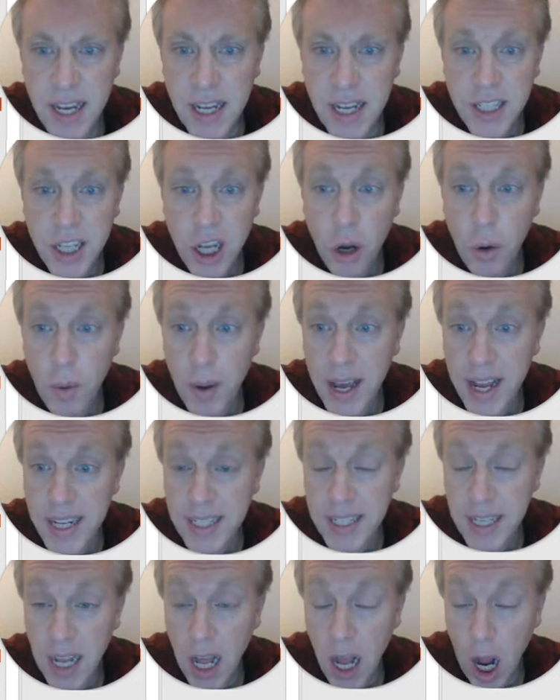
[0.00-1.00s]
So it's
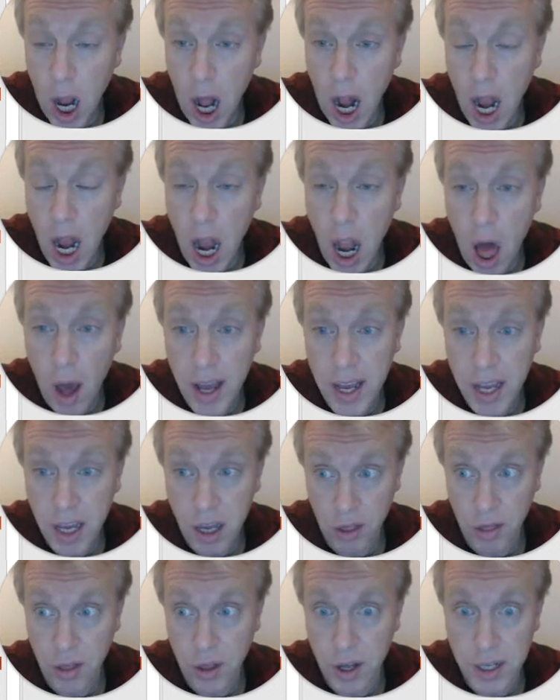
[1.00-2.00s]
like
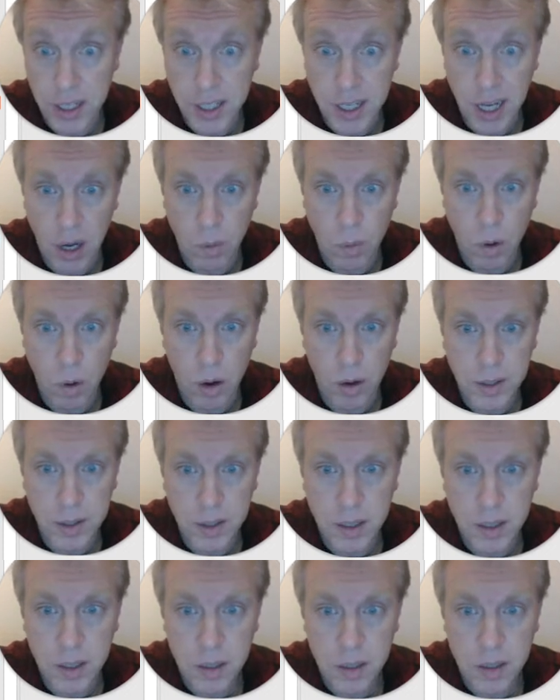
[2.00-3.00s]
13 ones,
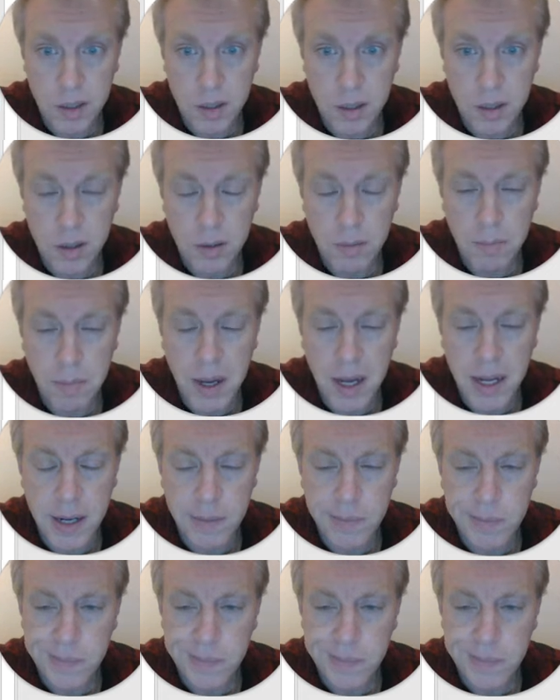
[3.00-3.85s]
but